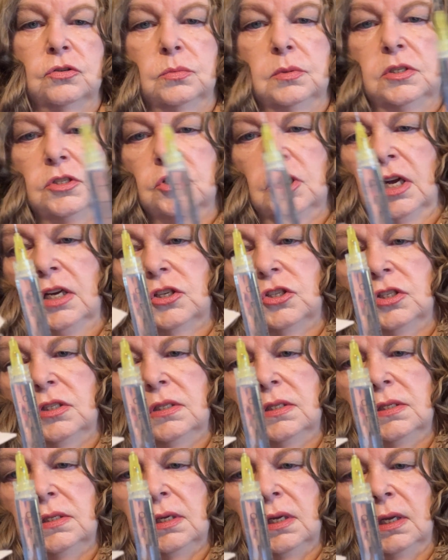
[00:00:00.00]

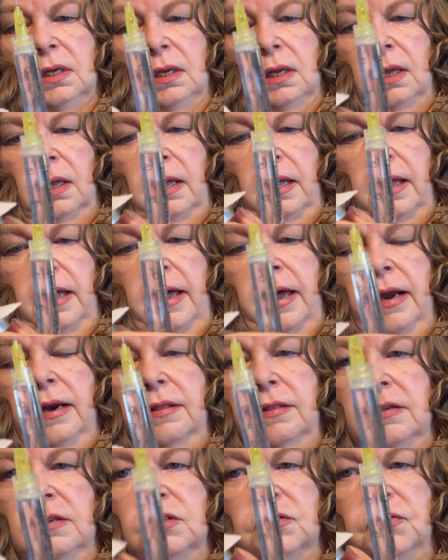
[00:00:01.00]
injections out of
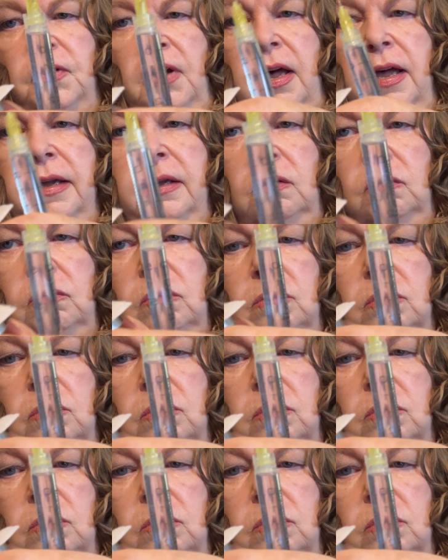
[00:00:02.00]
this vial.